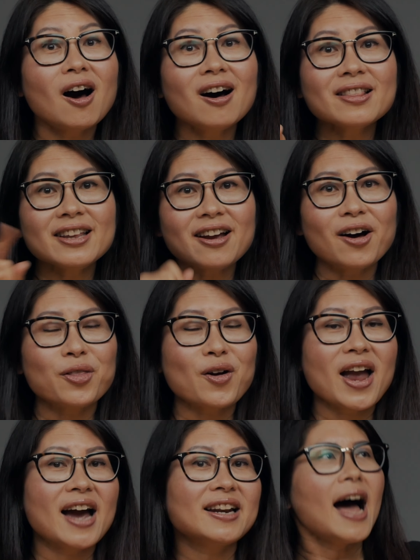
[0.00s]
on the other
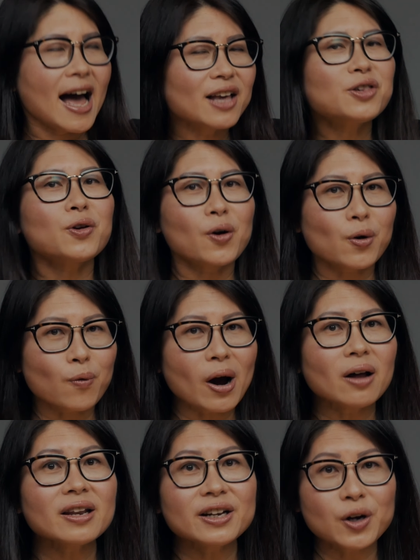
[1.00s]
hand, as your
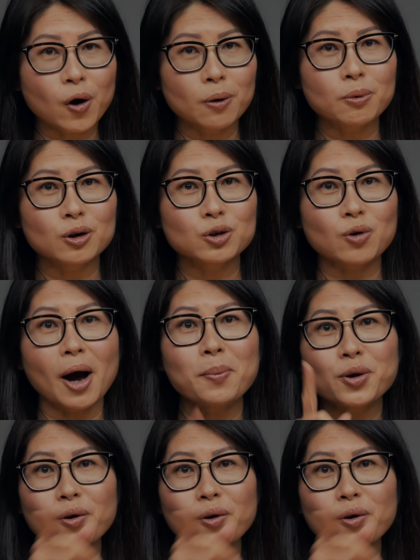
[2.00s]
ghrelin hormone drop,